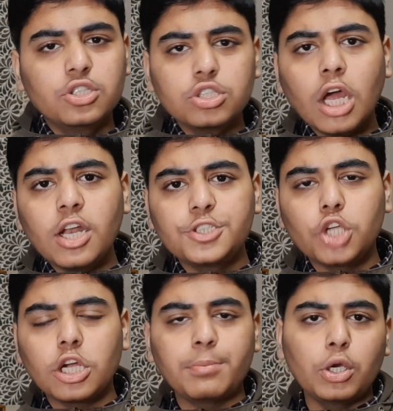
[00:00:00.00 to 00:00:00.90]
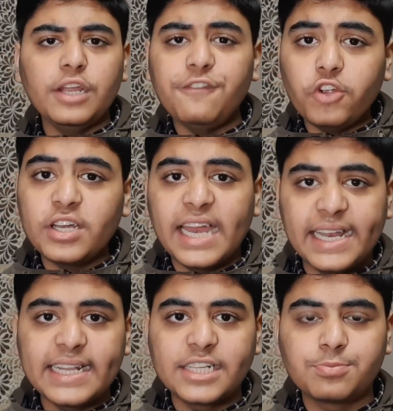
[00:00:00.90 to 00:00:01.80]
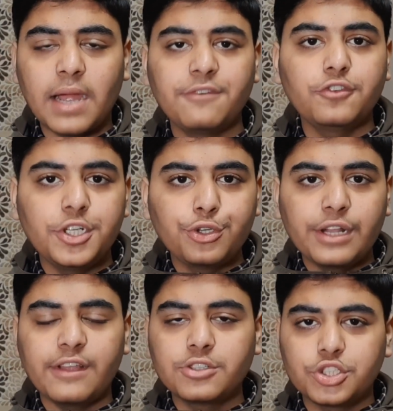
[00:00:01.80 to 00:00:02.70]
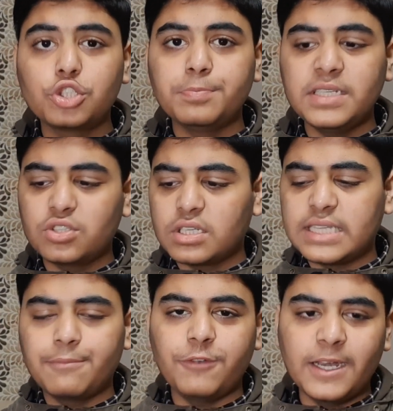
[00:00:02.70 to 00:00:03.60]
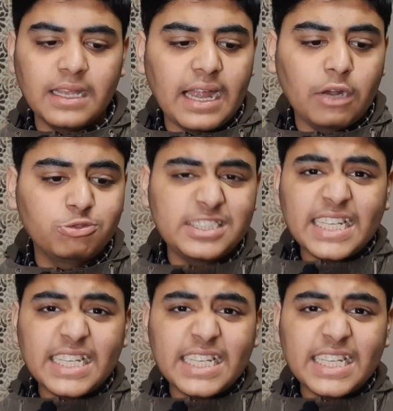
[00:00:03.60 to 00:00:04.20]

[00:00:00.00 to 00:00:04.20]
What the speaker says: So now let's talk about, if you're getting that smartphone in 12,000 rupees or somewhere around